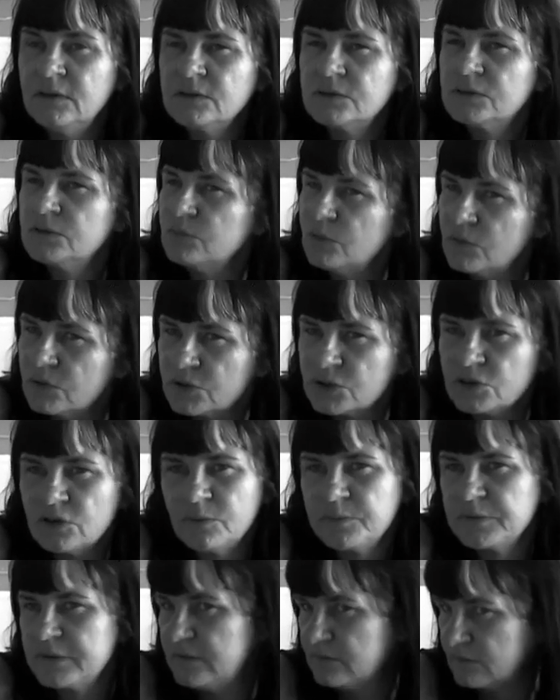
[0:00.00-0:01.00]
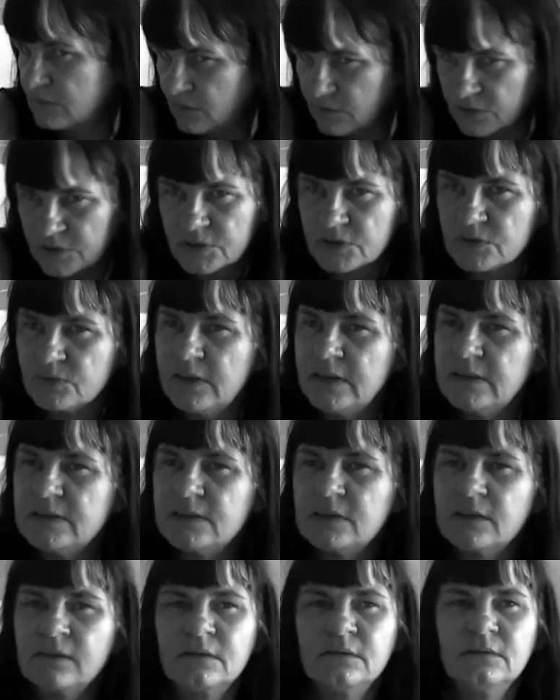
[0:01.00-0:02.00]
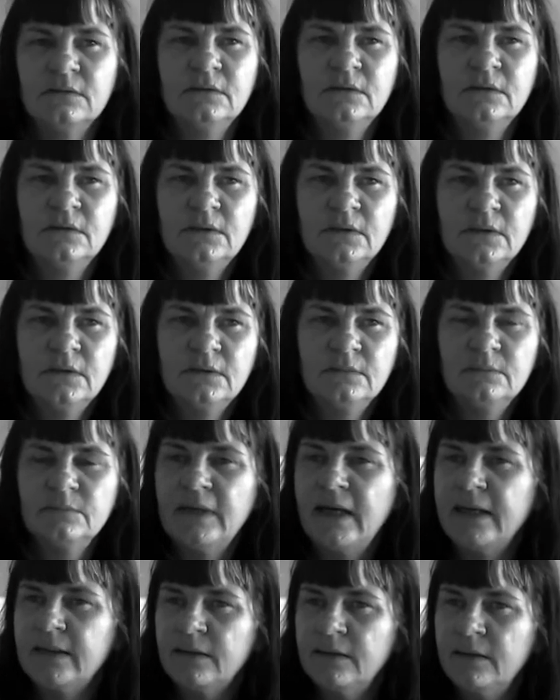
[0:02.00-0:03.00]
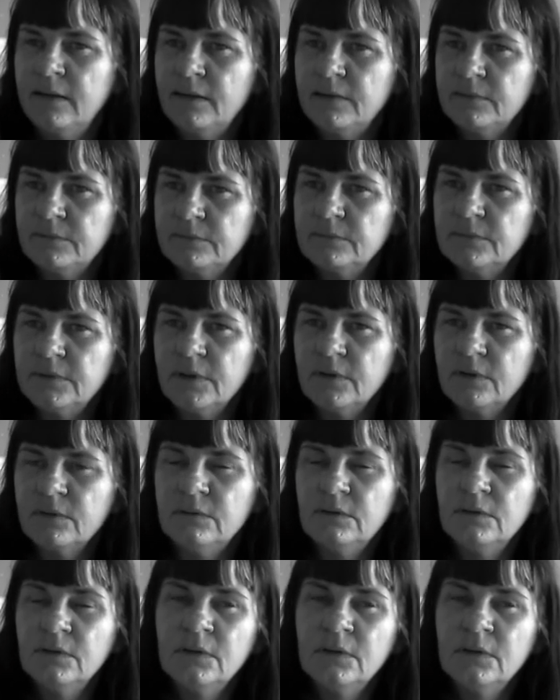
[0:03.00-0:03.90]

do workshops and concert raising and hang out and, you know.